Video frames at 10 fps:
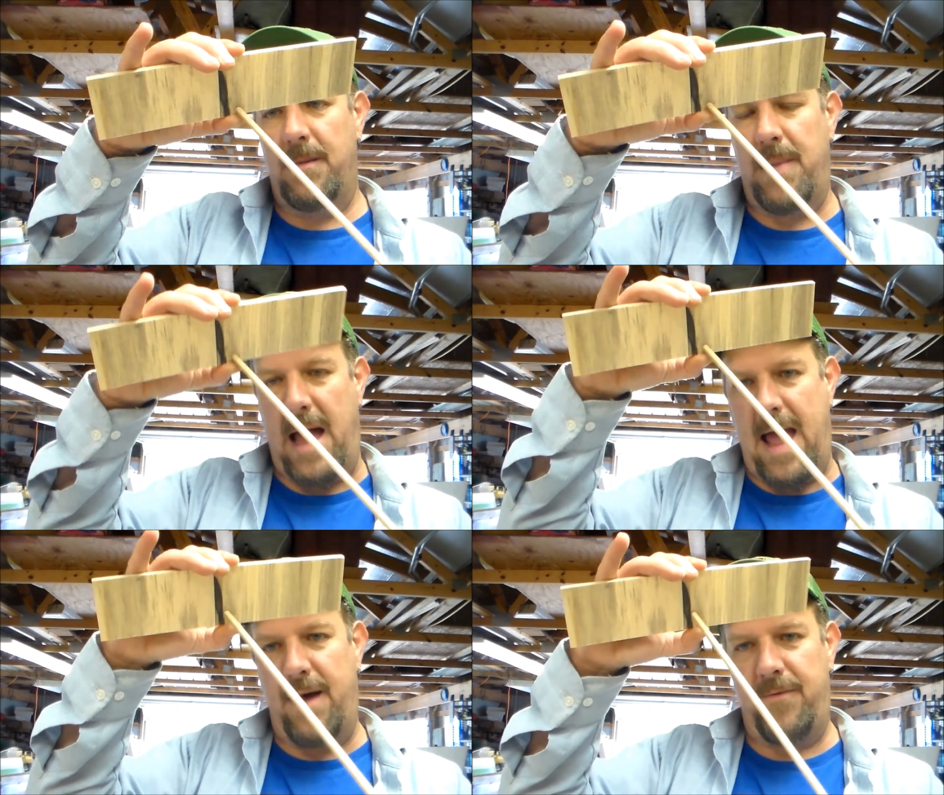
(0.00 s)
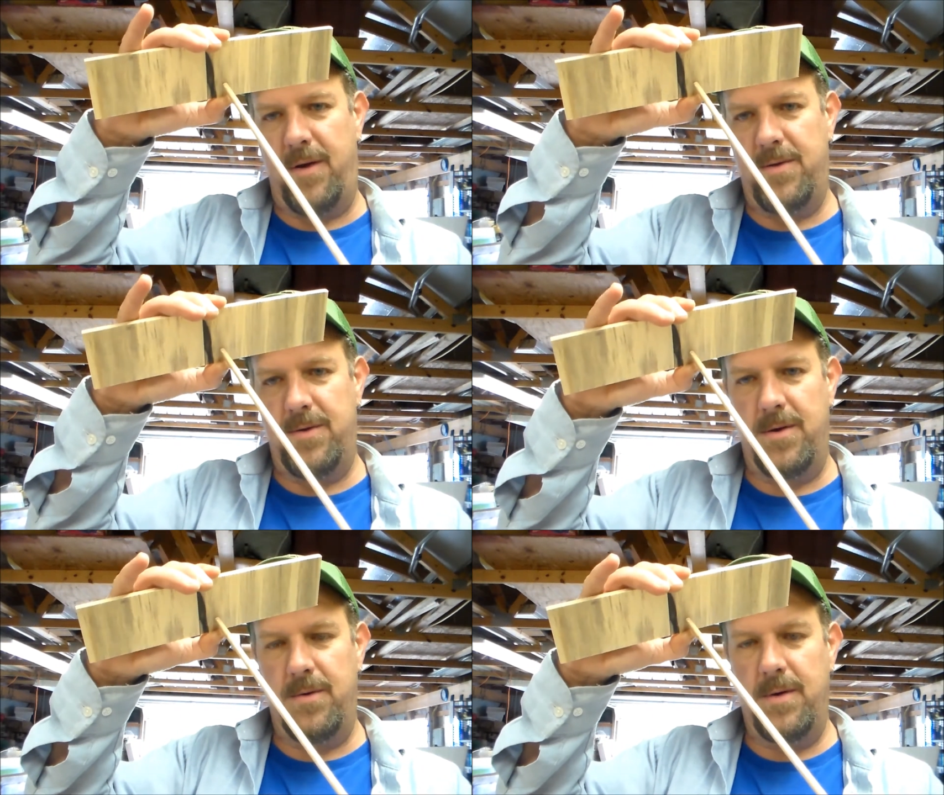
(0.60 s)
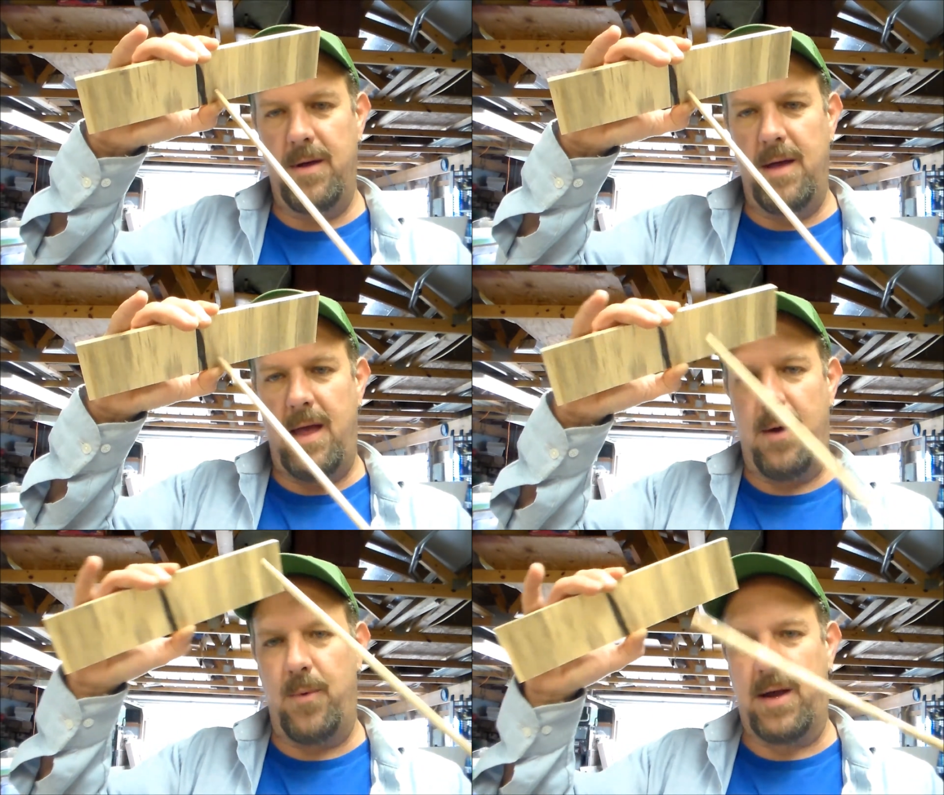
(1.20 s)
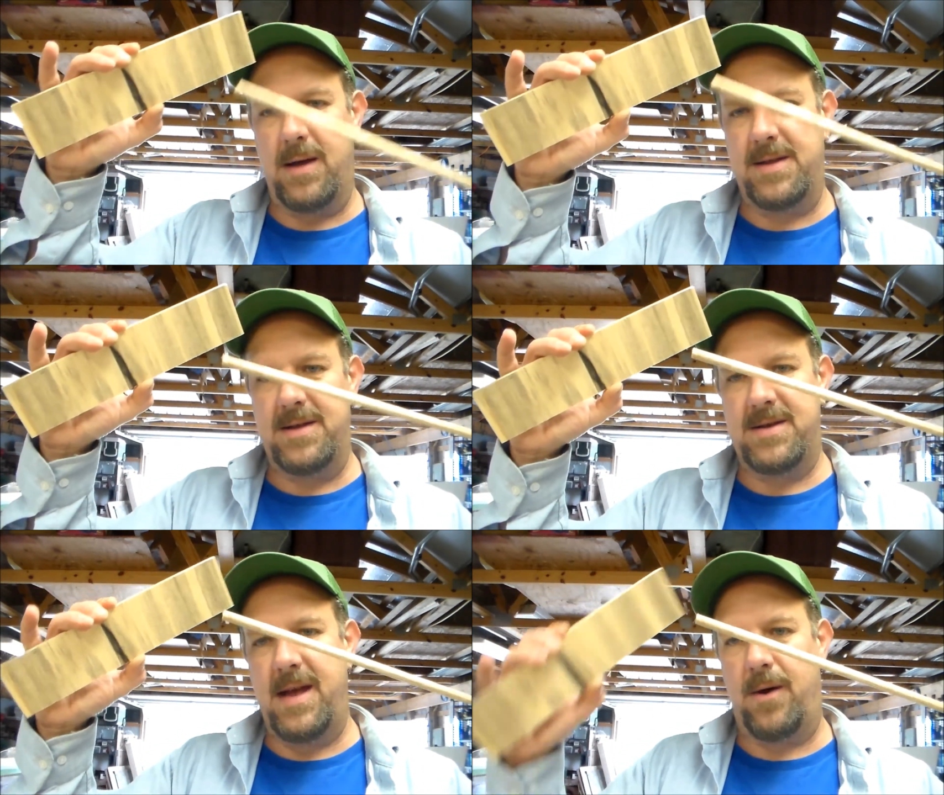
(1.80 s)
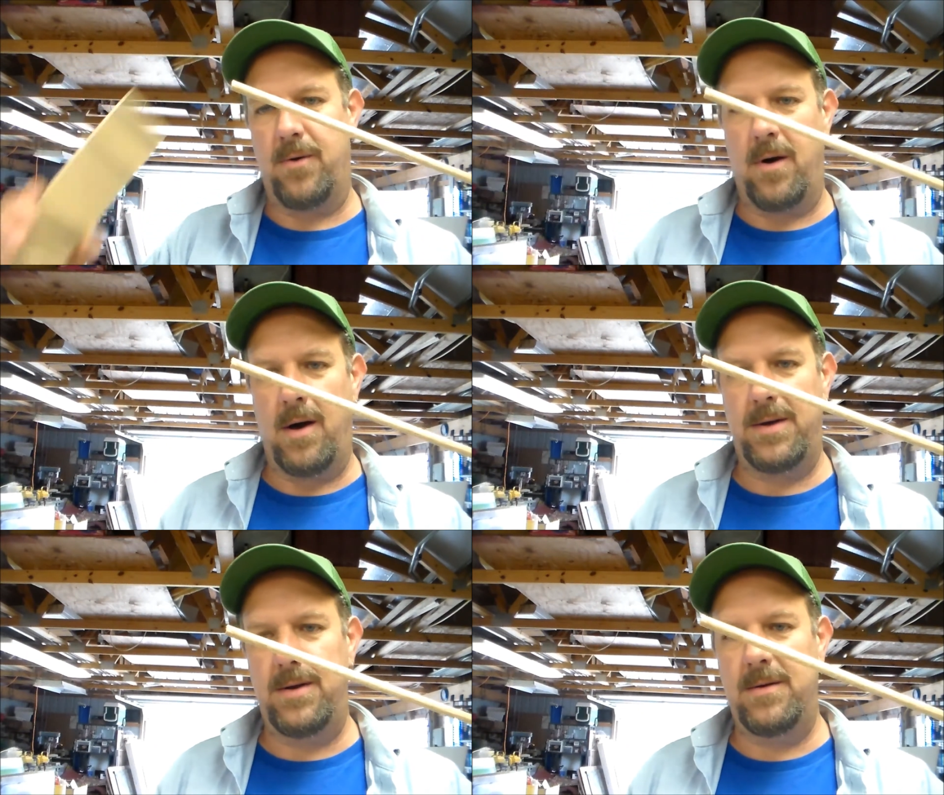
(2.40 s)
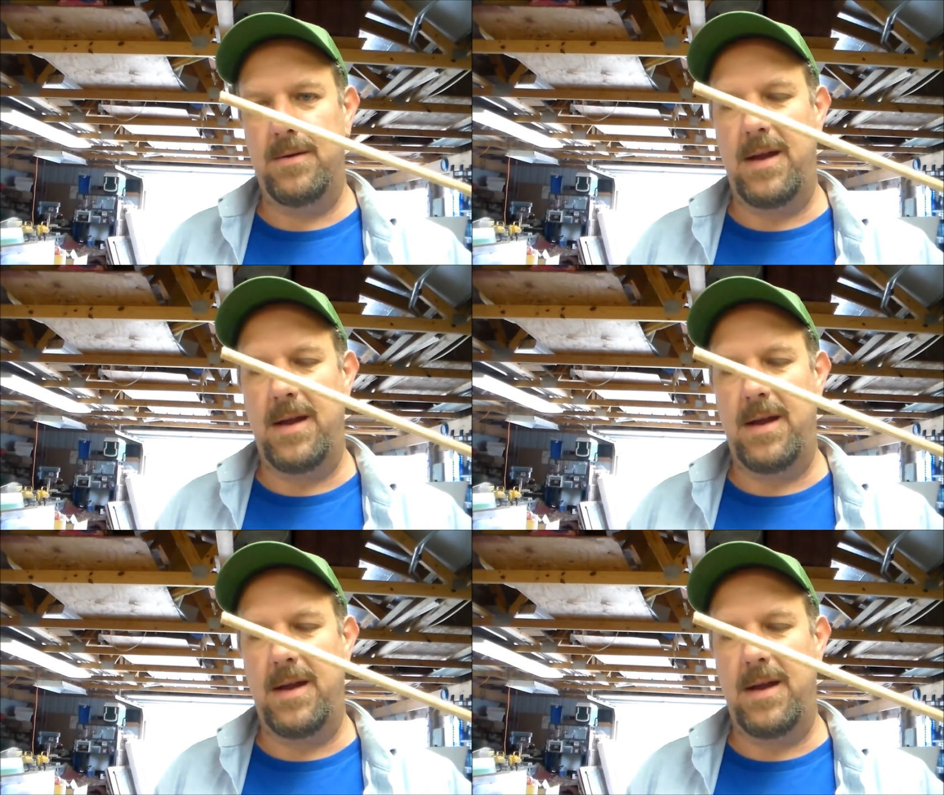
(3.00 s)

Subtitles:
about halfway through, and we cut this dowel rod